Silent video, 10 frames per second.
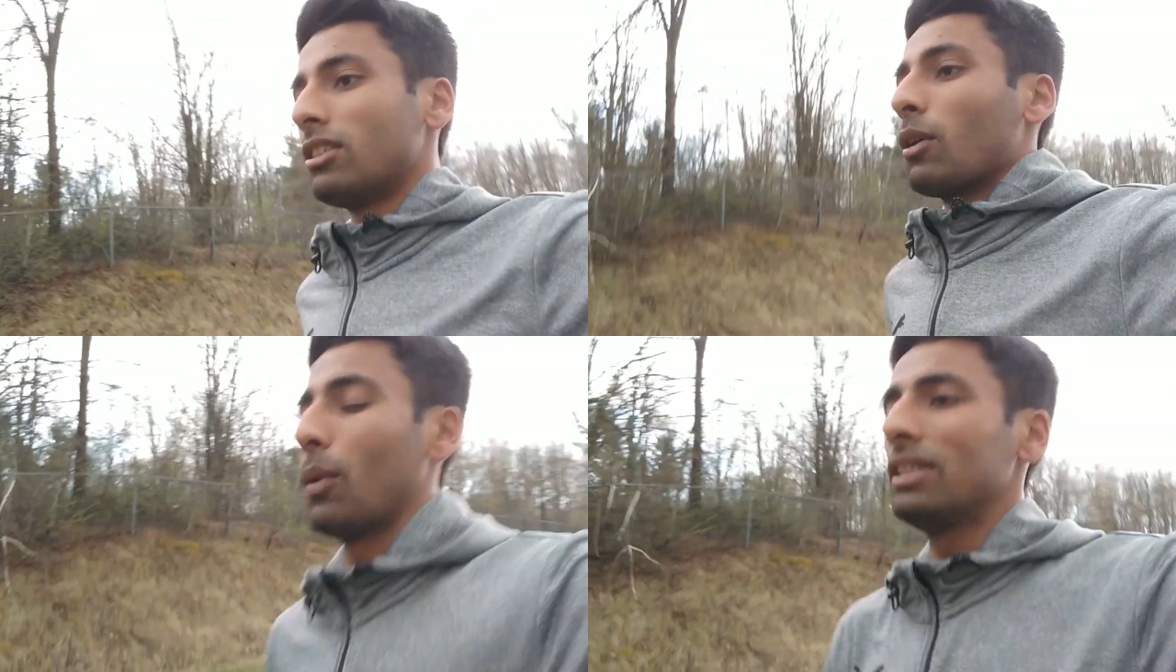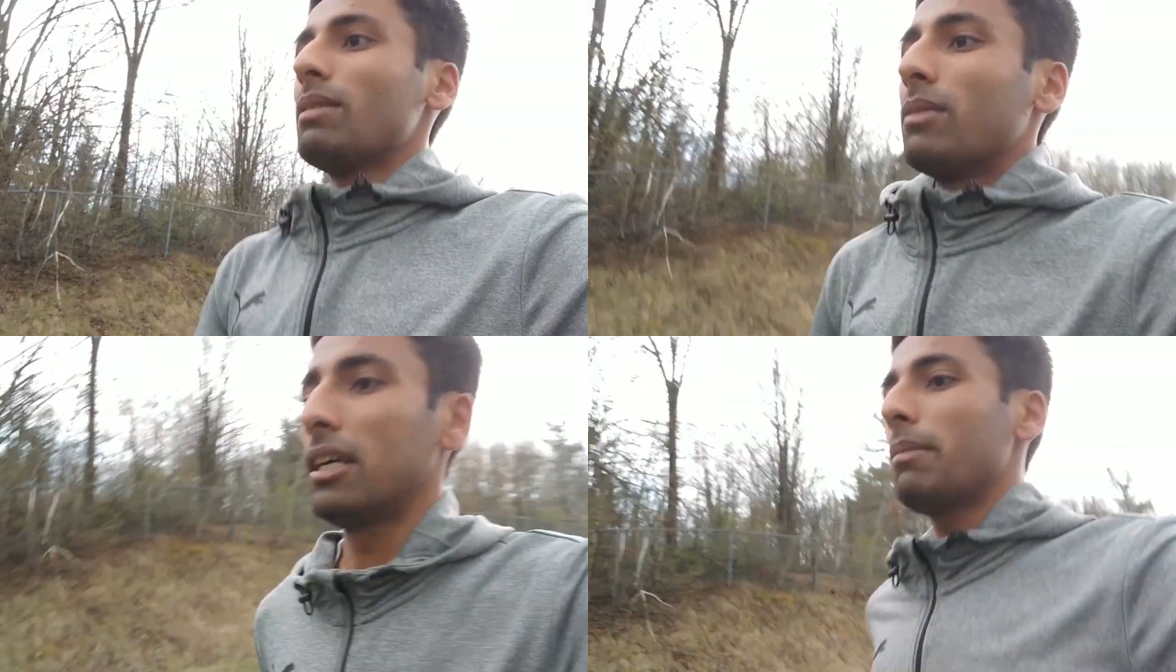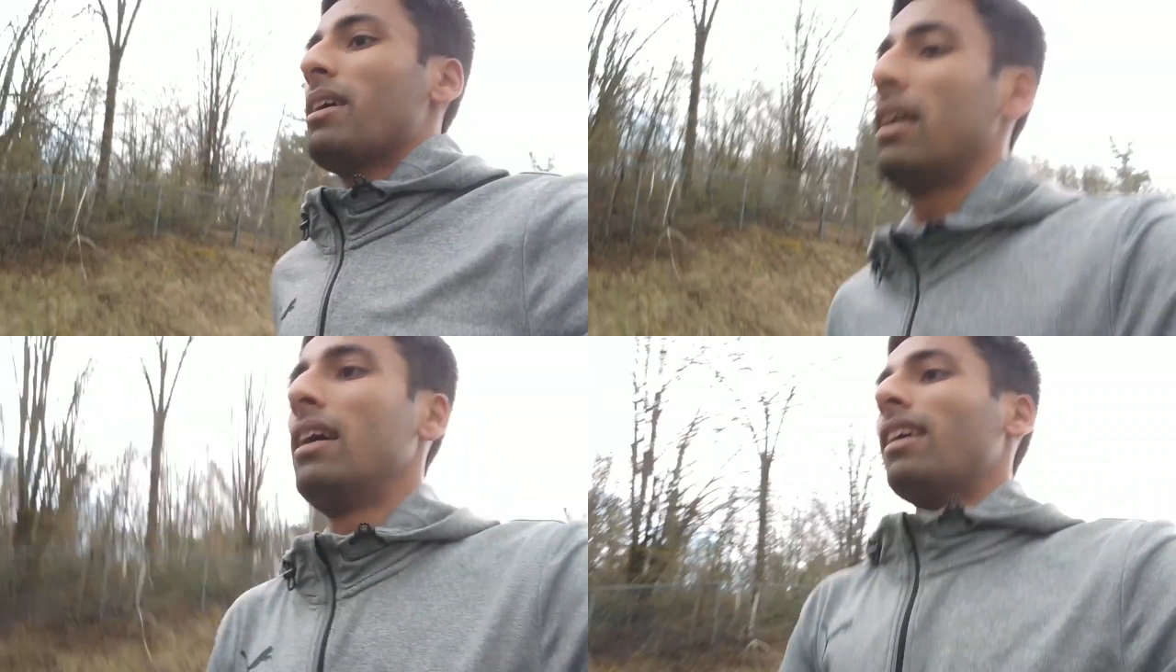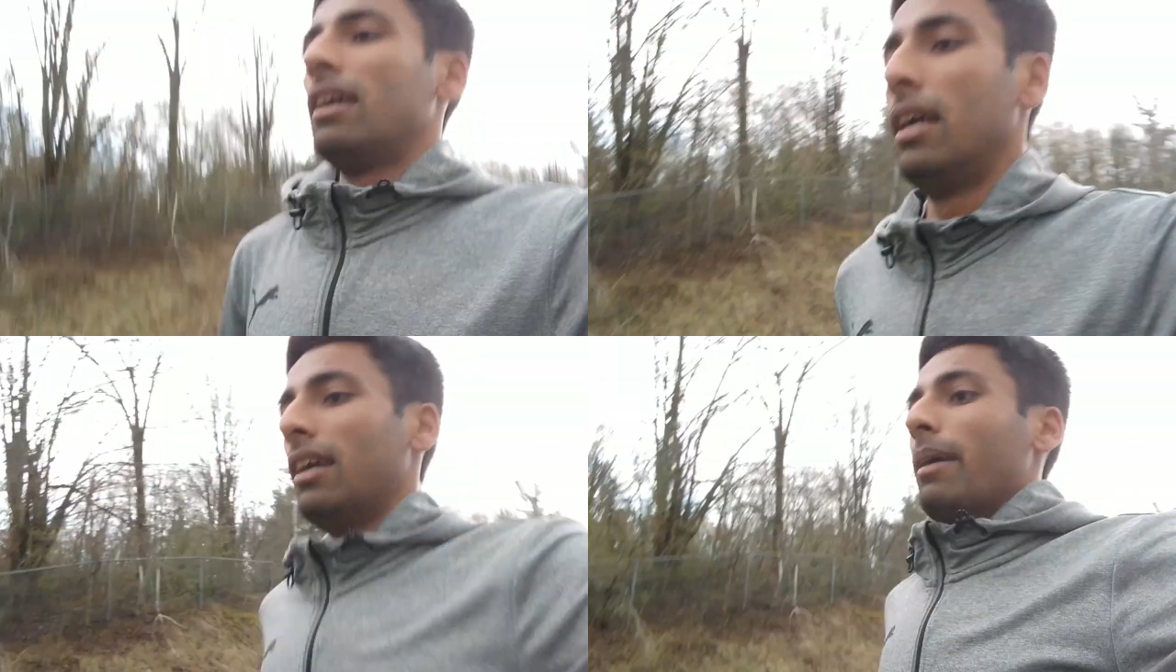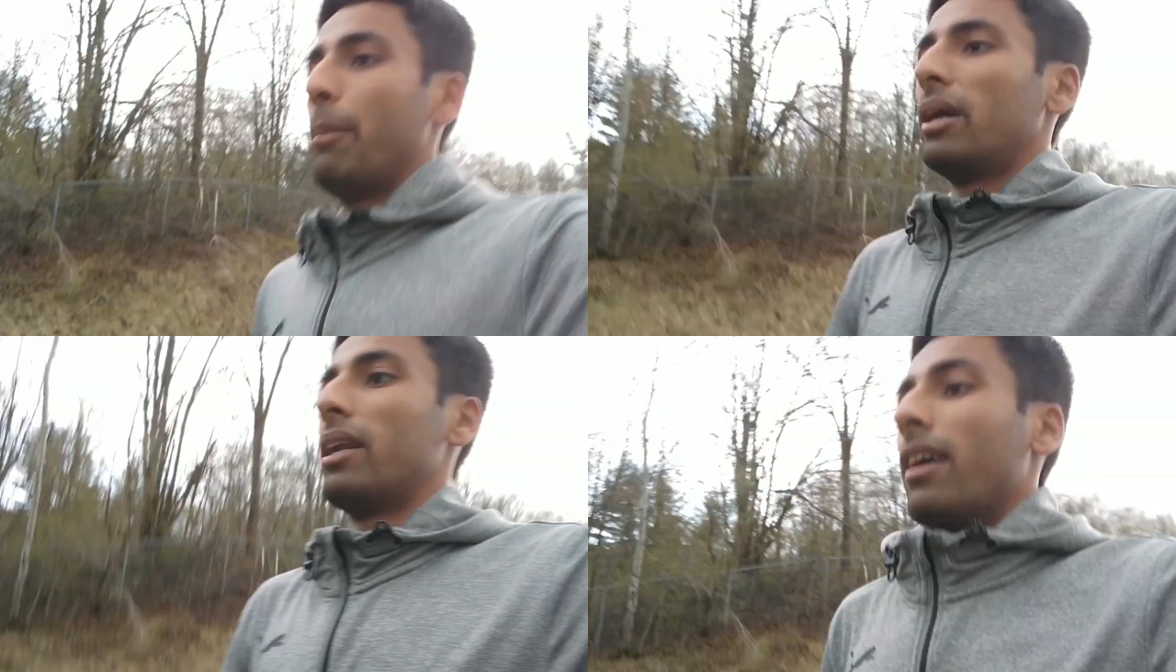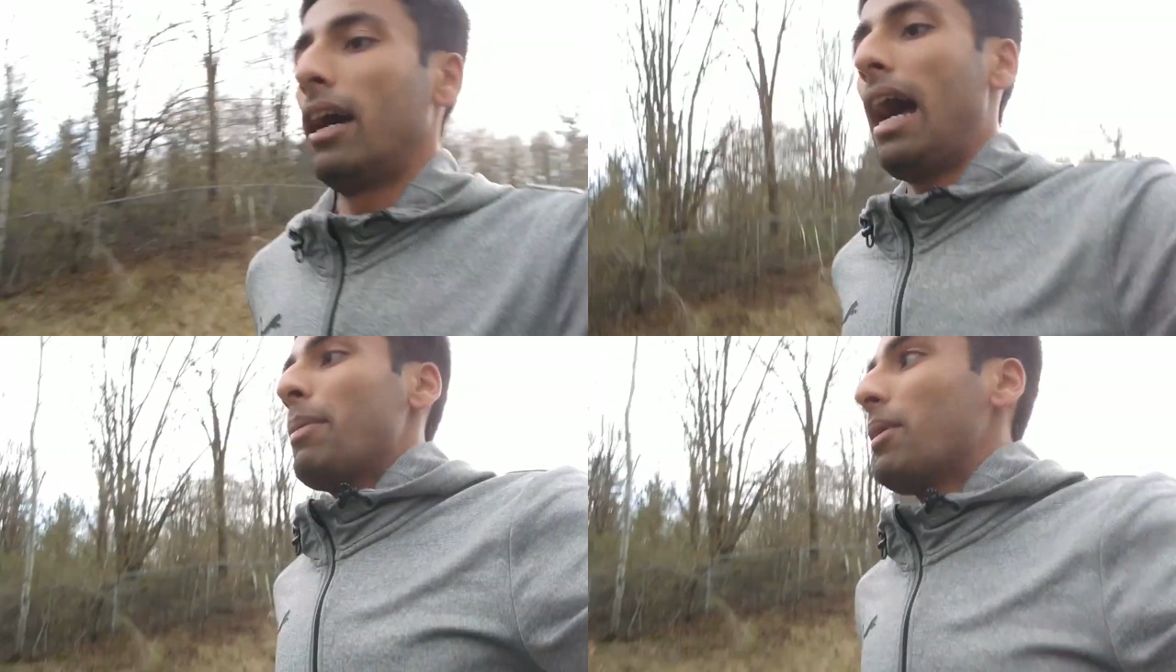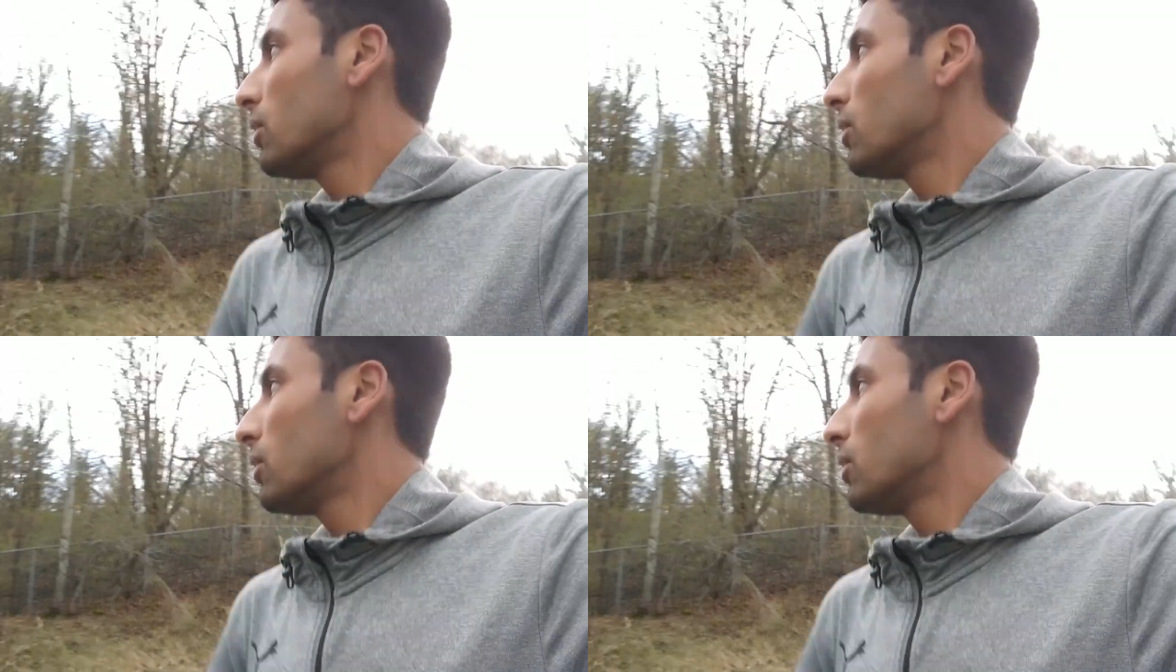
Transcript: quite some time. But uh, happy to